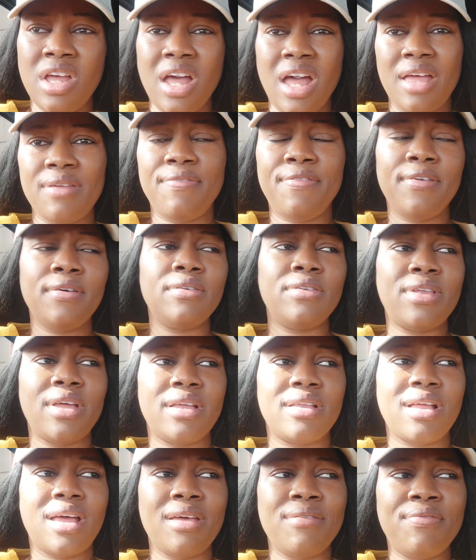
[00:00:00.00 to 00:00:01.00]
I feel
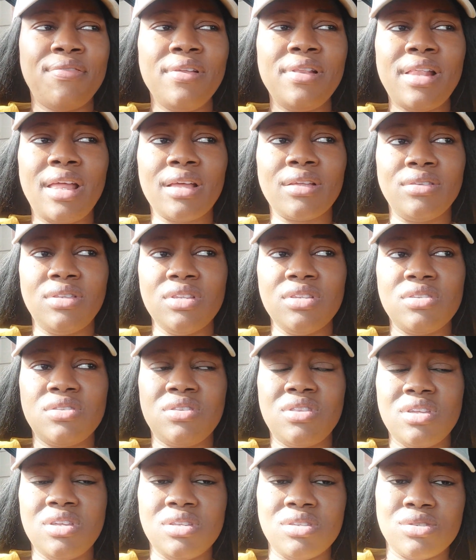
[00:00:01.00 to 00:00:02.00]
like these
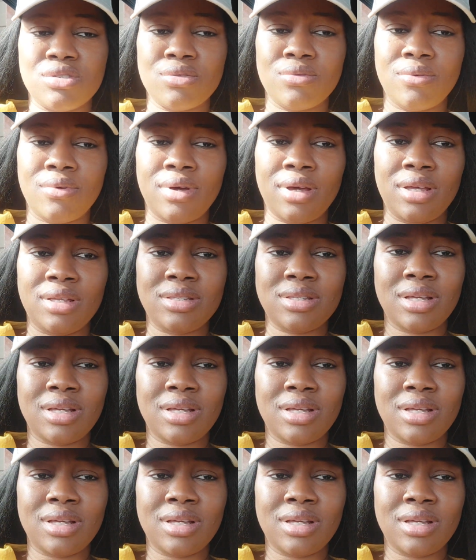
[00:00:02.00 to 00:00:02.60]
things, right?